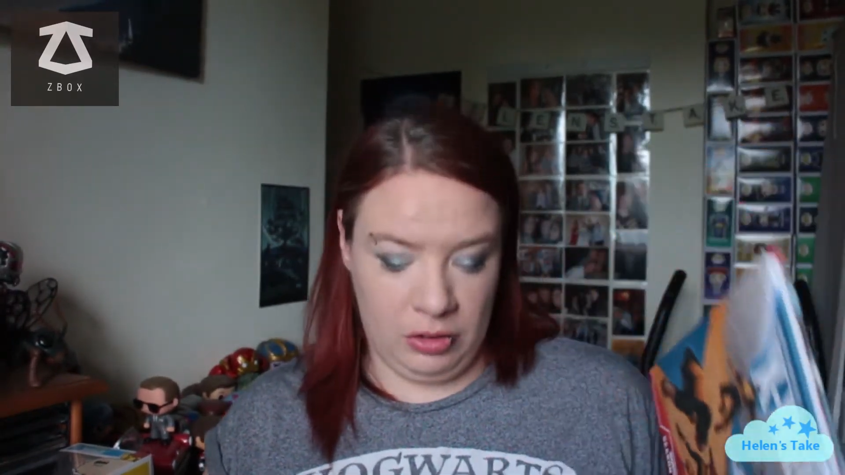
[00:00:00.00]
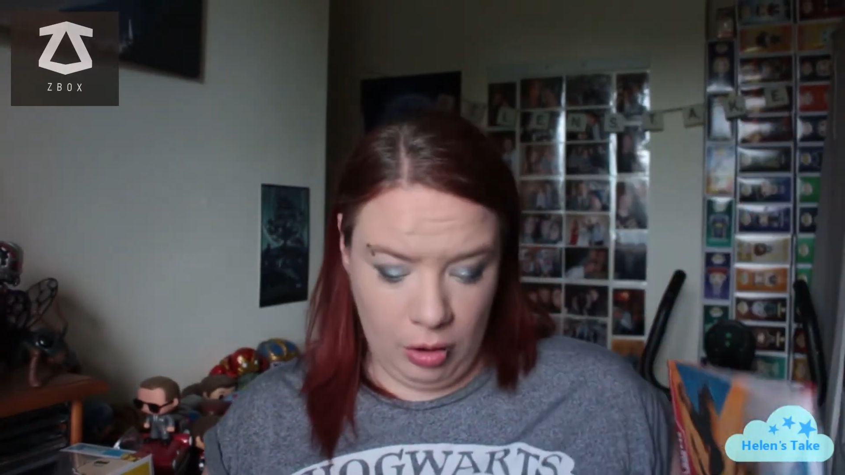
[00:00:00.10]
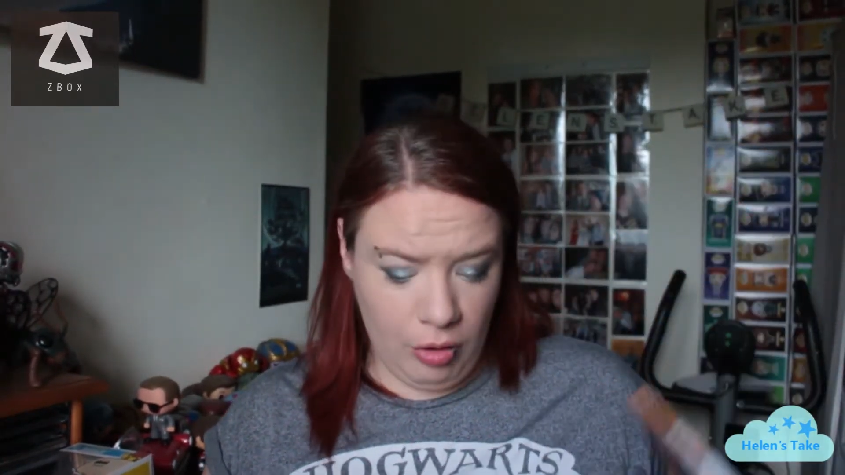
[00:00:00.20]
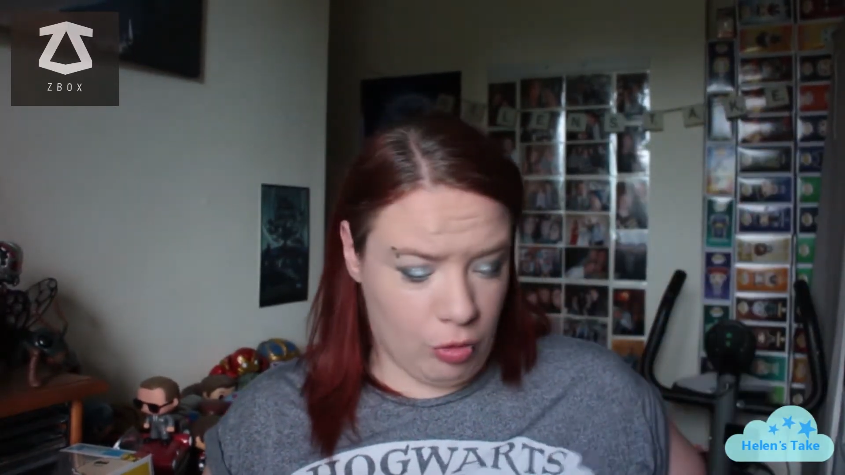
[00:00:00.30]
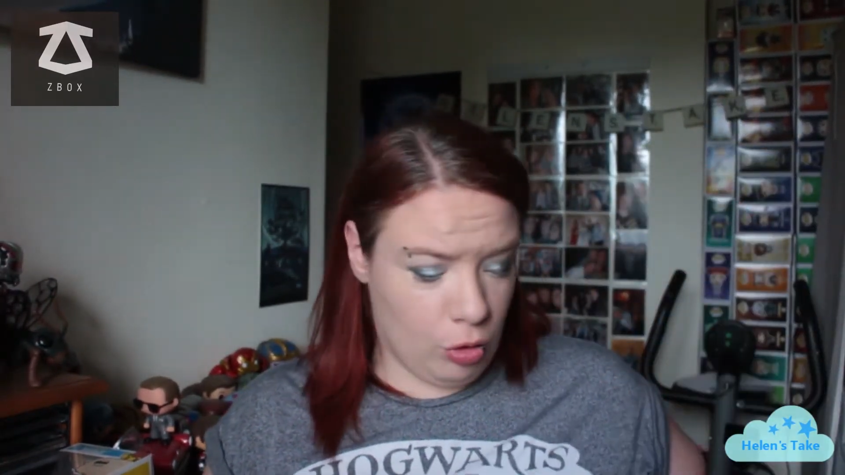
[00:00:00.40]
So
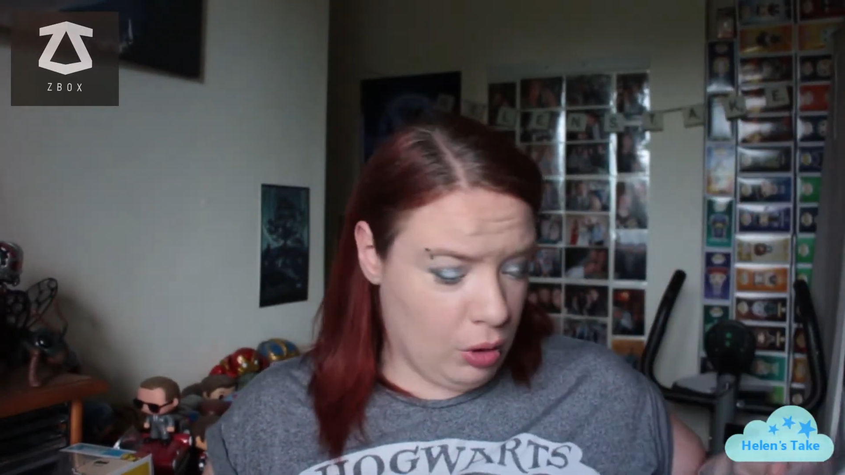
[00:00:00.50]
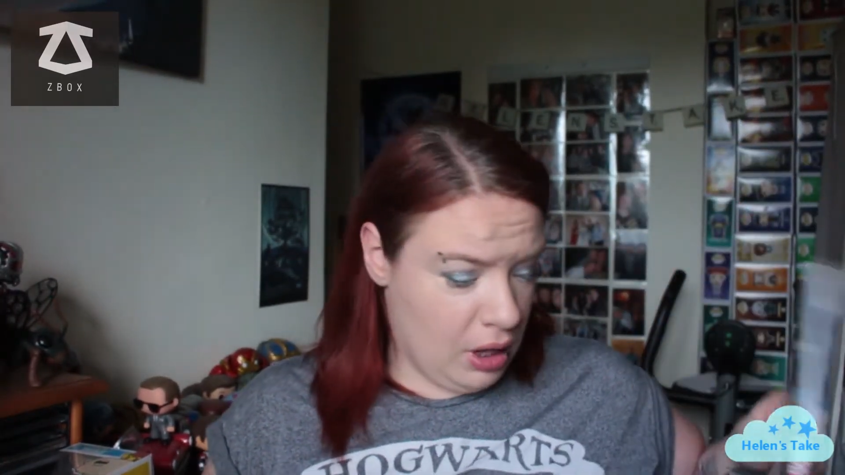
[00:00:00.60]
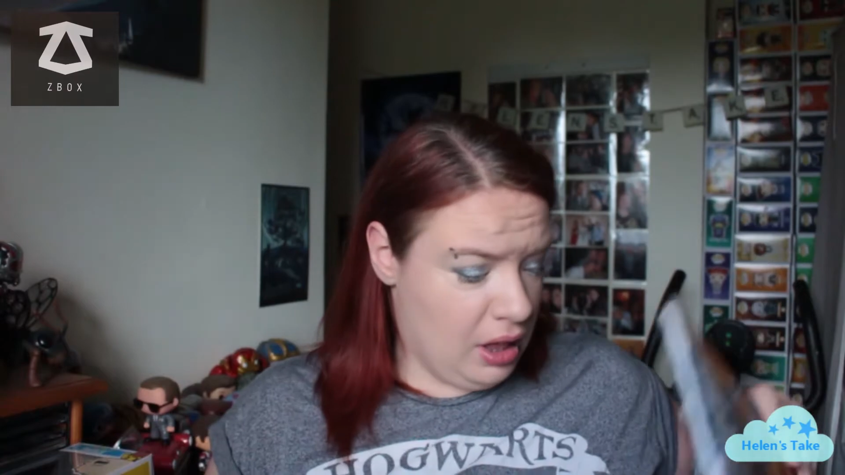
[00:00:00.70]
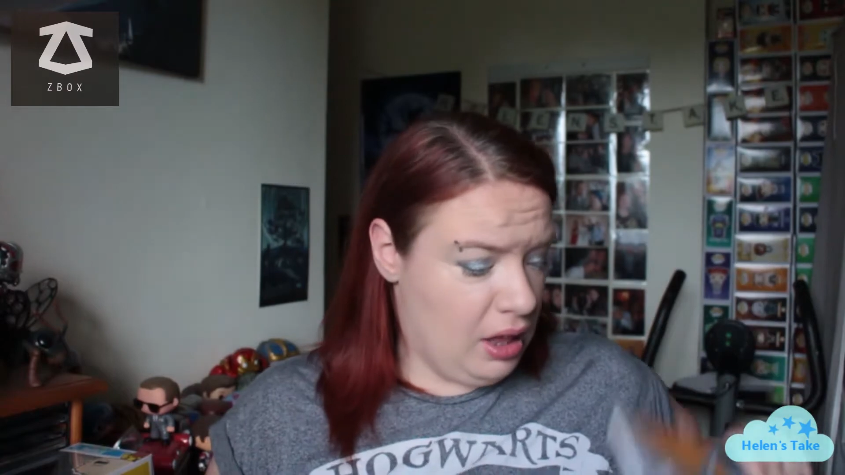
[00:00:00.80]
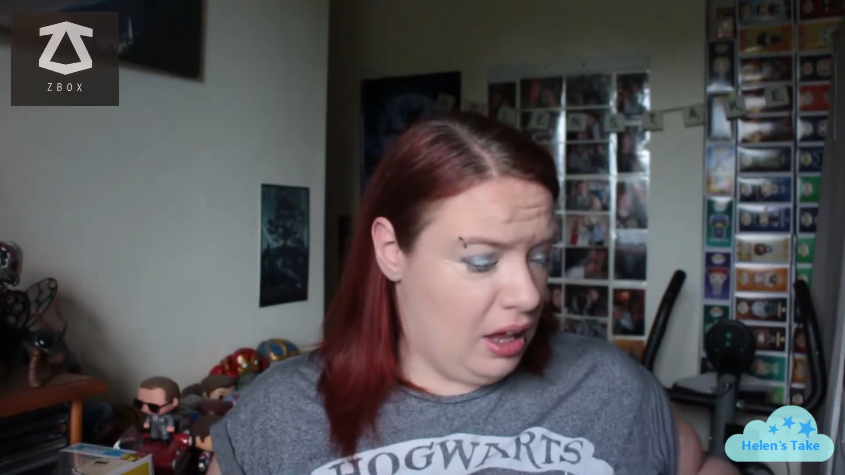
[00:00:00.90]
overall,
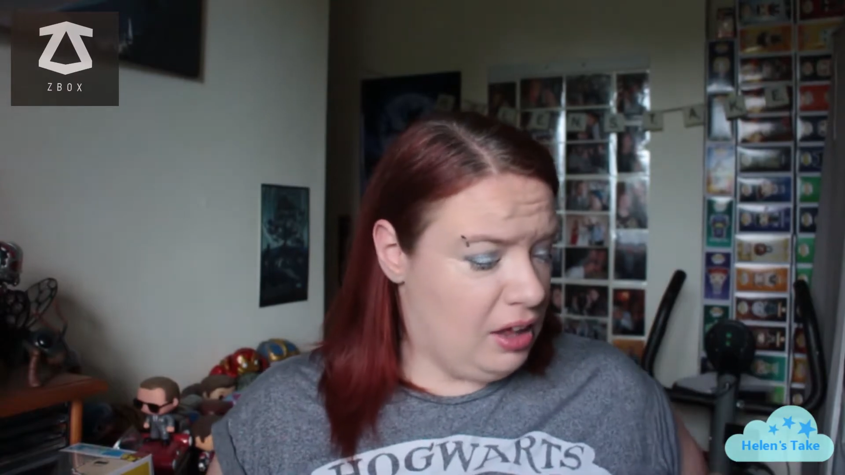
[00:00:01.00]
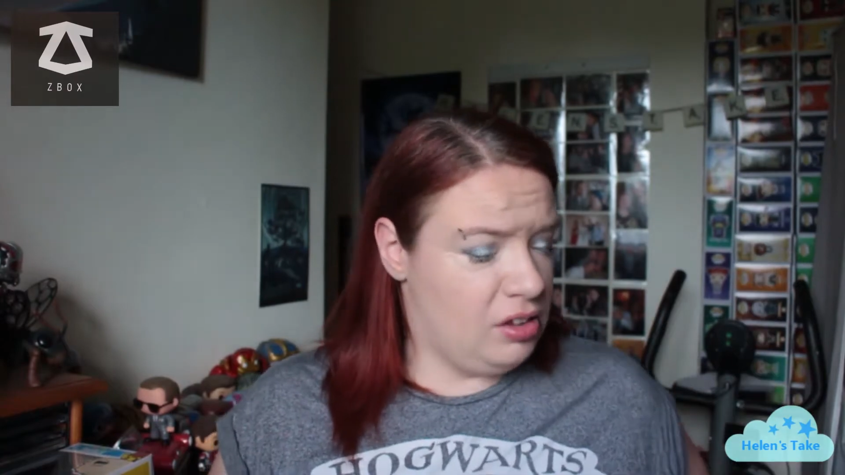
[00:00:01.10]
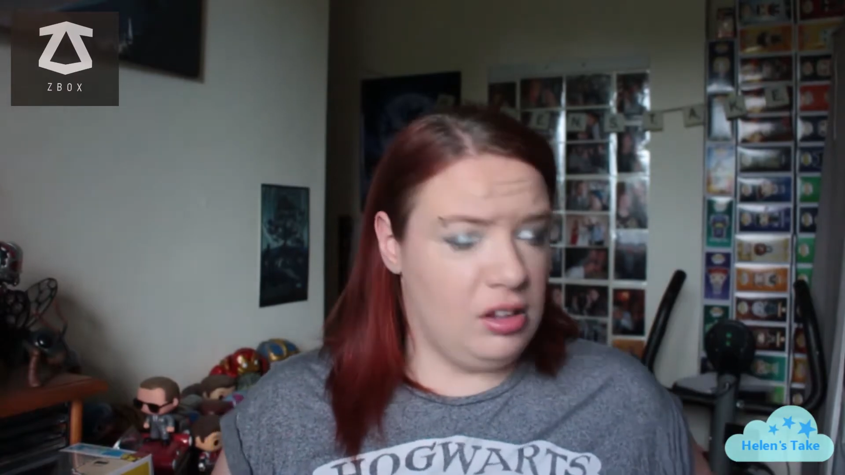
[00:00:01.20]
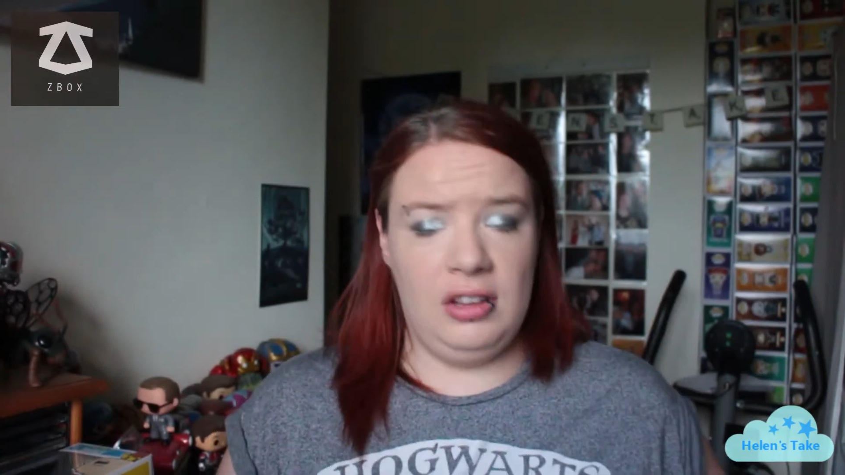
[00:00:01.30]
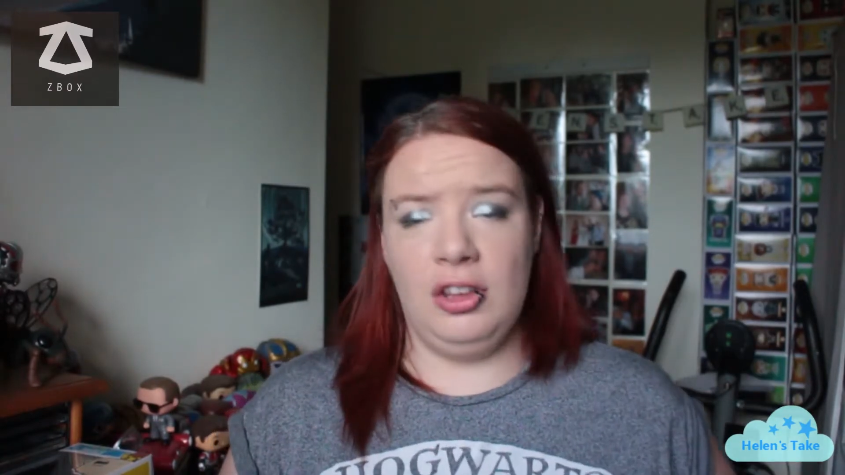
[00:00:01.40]

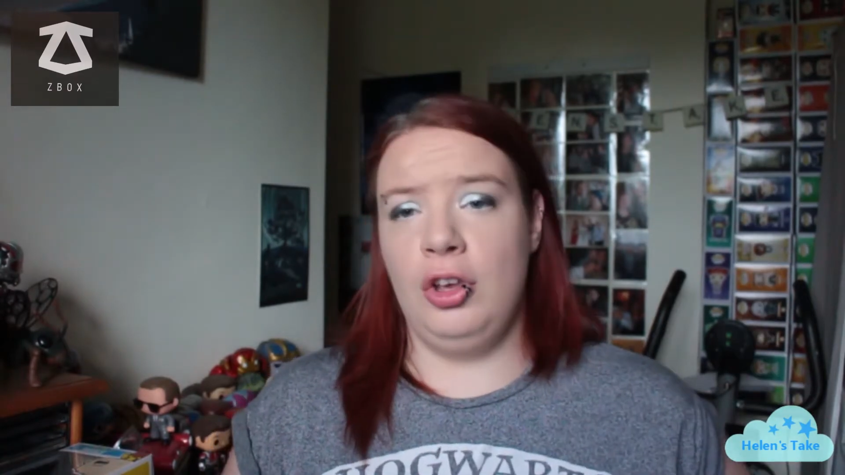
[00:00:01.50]
it's